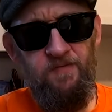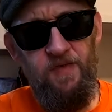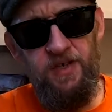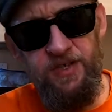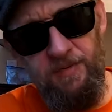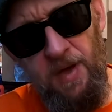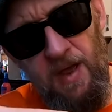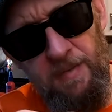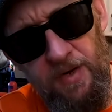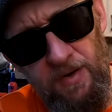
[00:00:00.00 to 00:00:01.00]
First
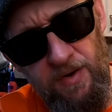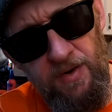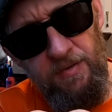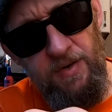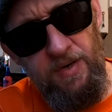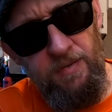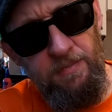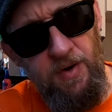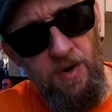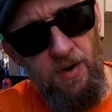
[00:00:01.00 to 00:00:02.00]
Amendment or
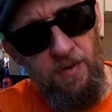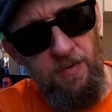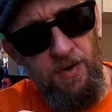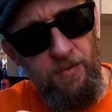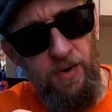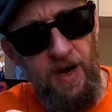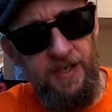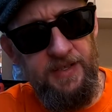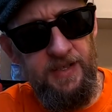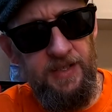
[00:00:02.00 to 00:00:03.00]
your
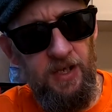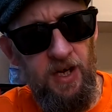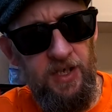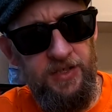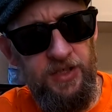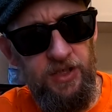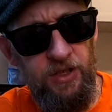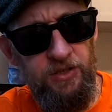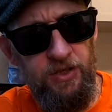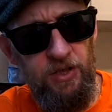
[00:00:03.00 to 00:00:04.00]
rights in the
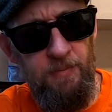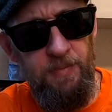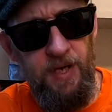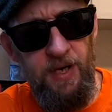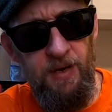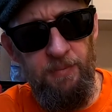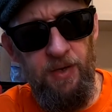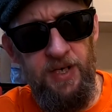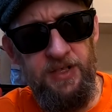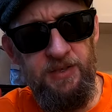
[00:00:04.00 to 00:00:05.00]
Constitution are being
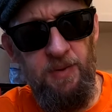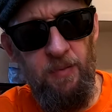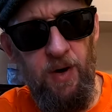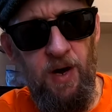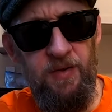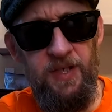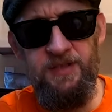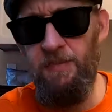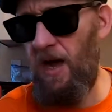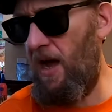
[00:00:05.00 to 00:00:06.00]
abridged by wearing
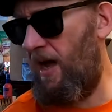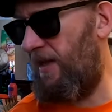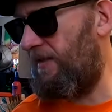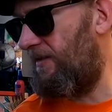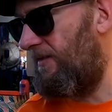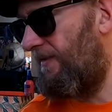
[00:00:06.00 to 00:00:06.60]
this mask.